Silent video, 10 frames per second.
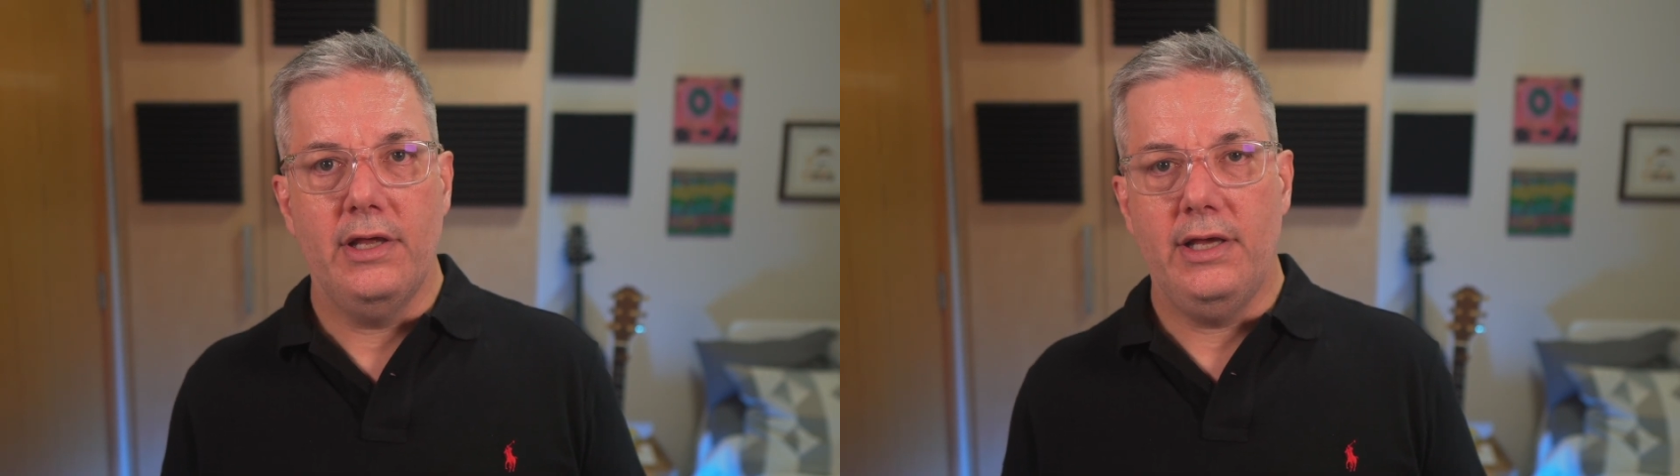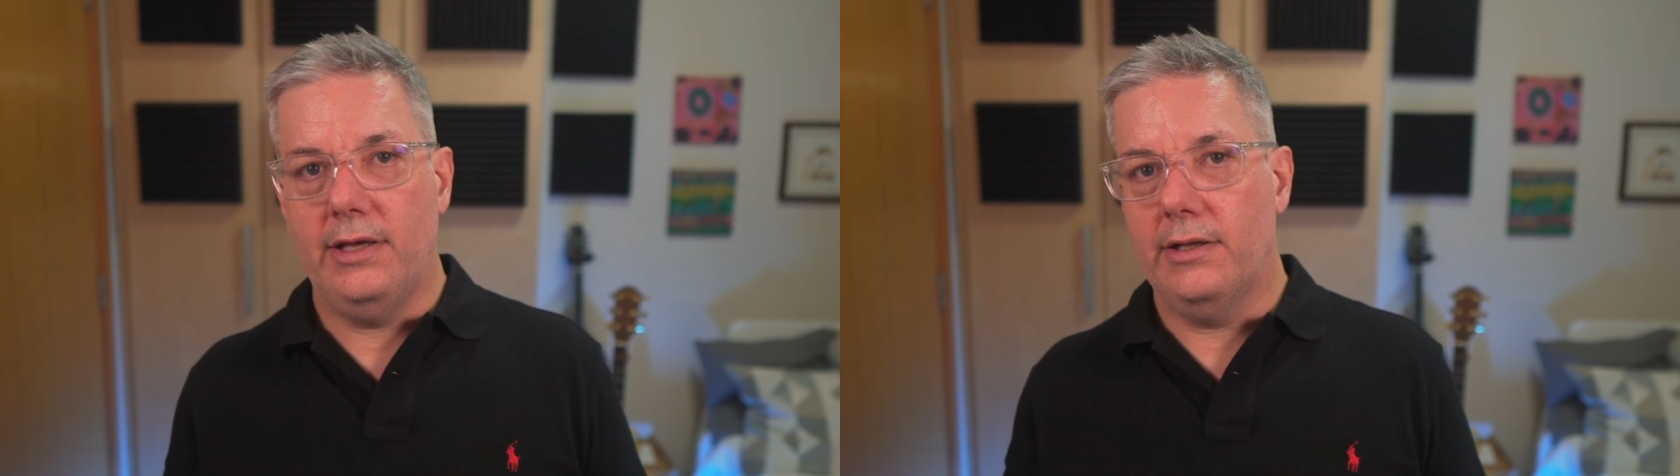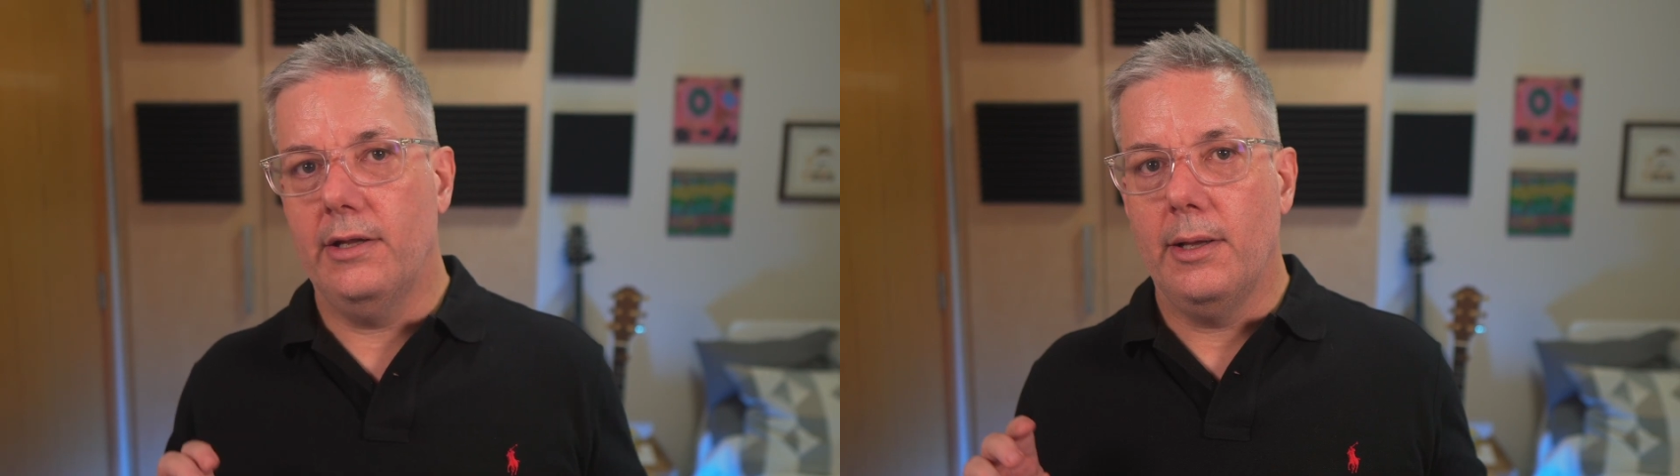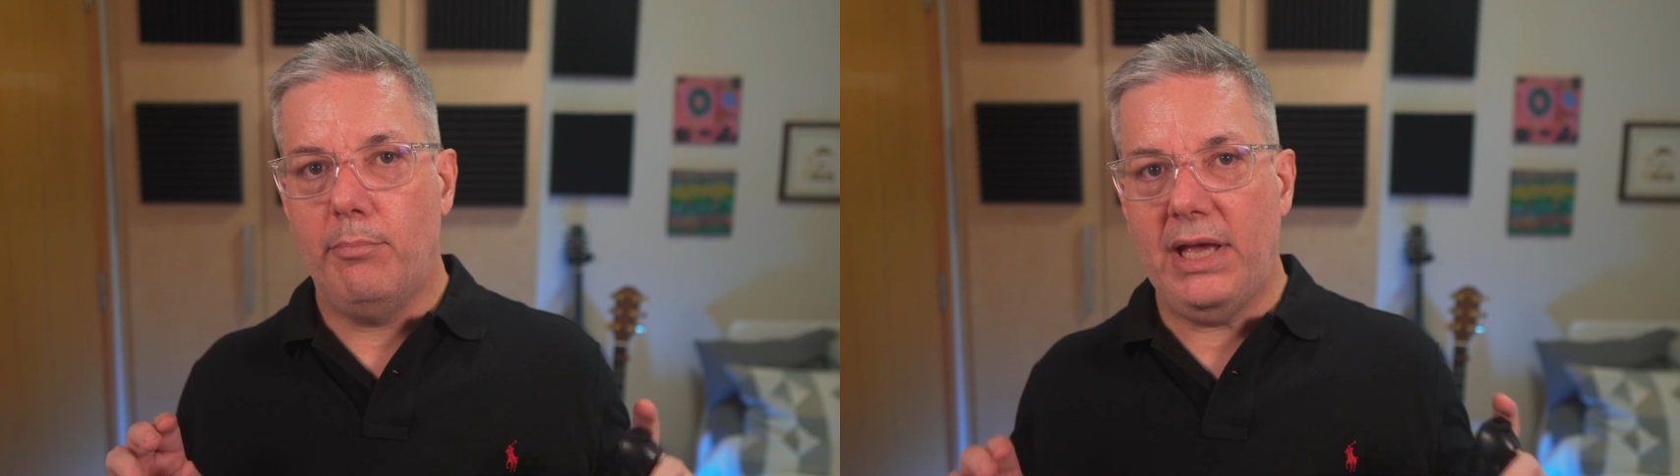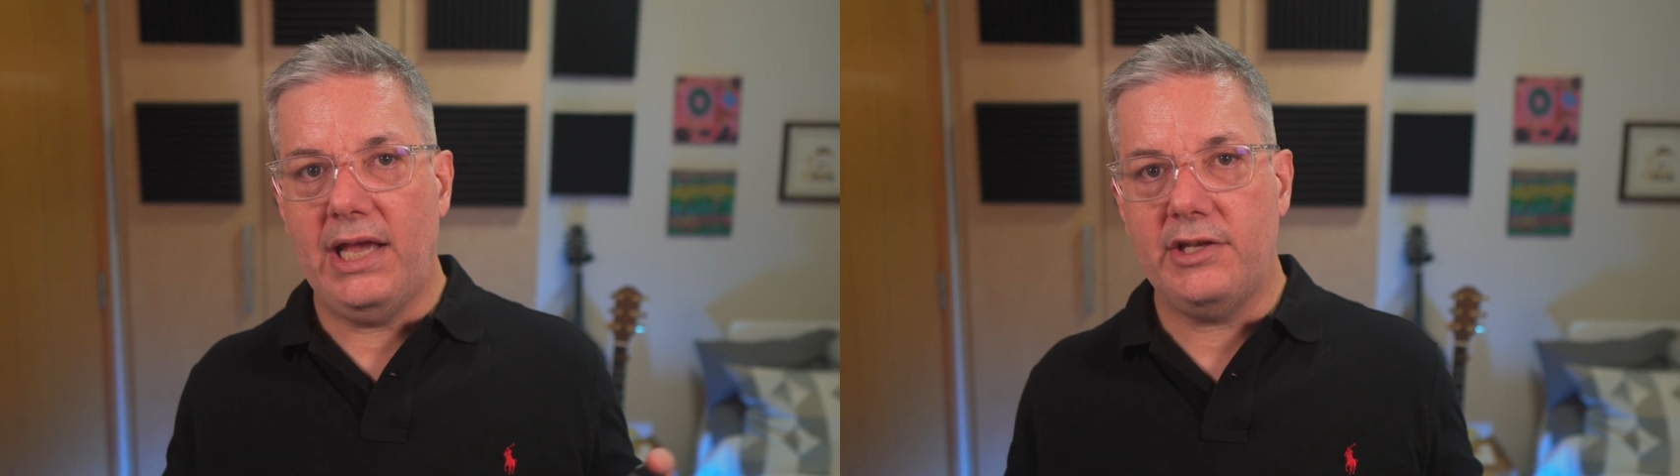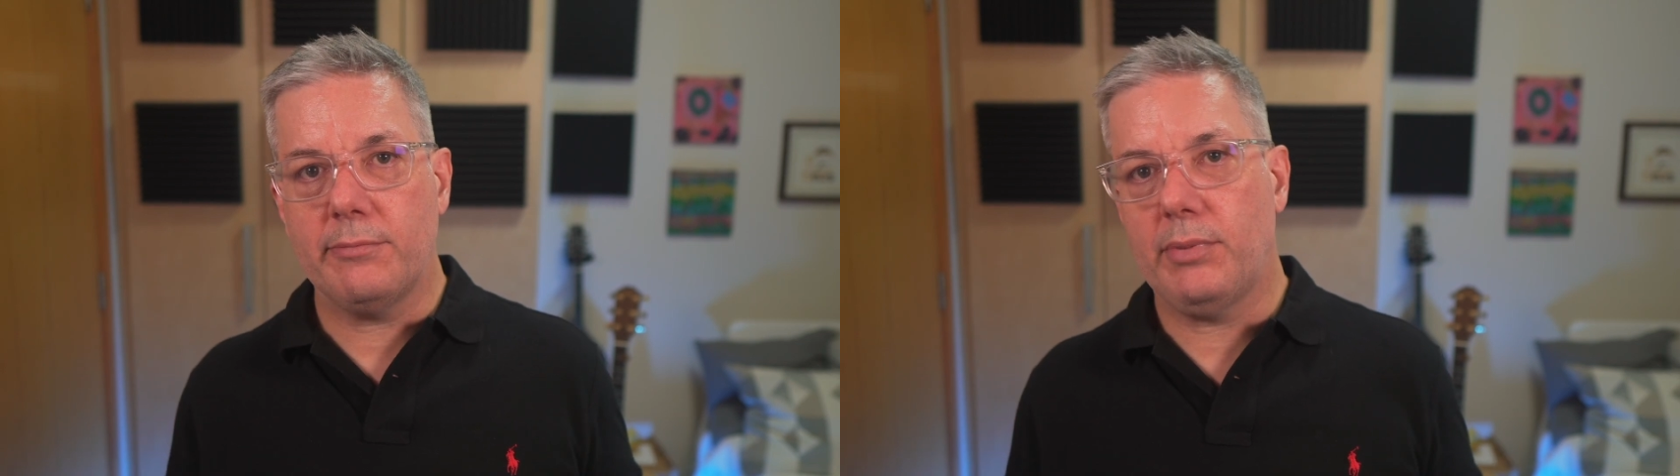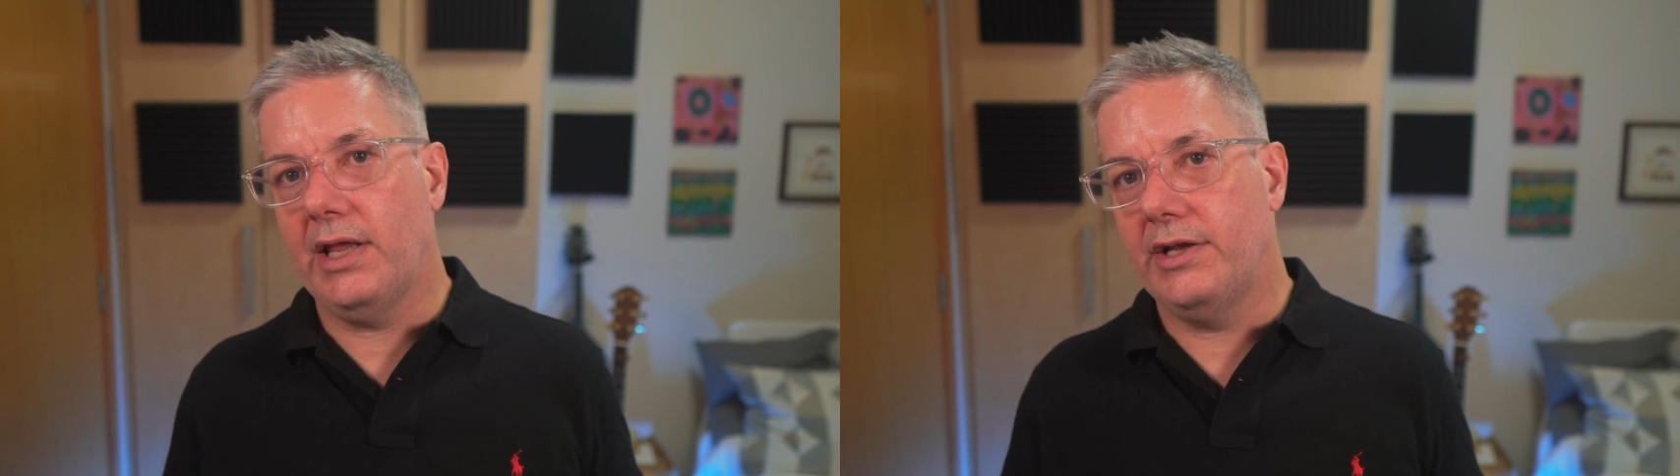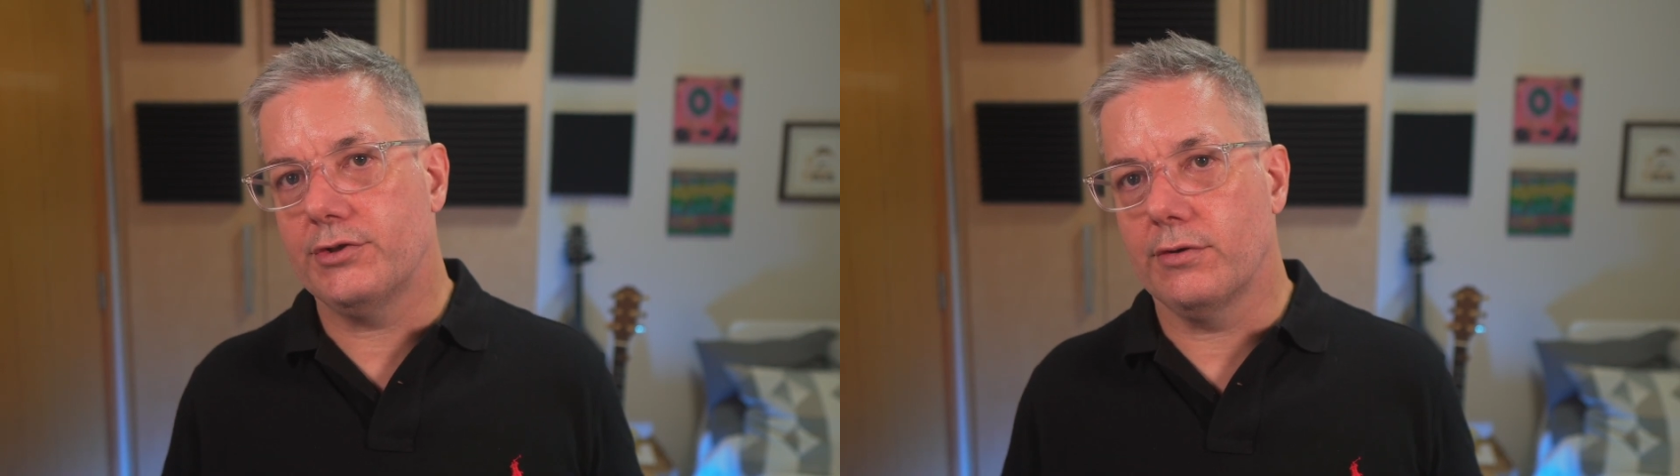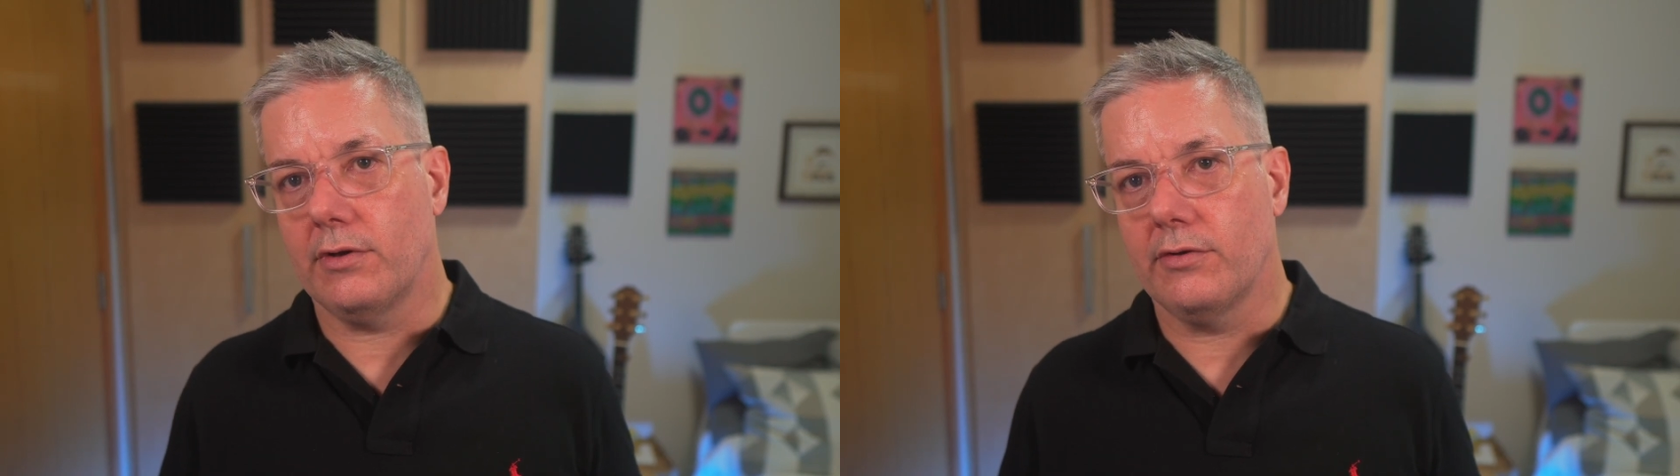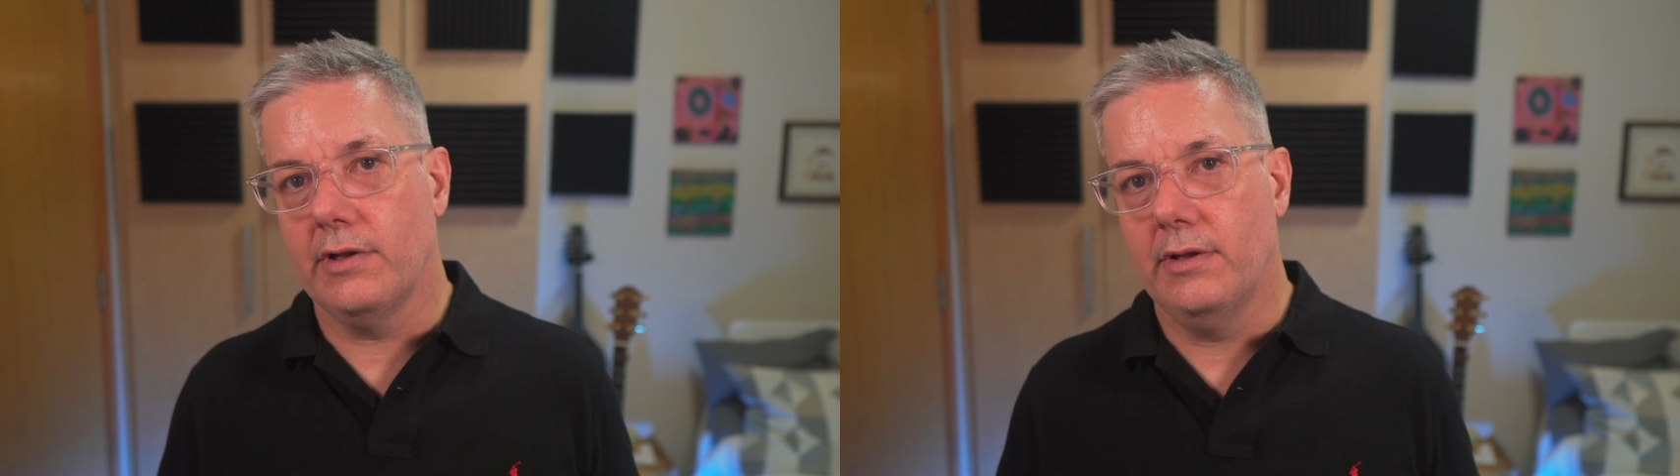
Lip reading: in pay-to-play journals.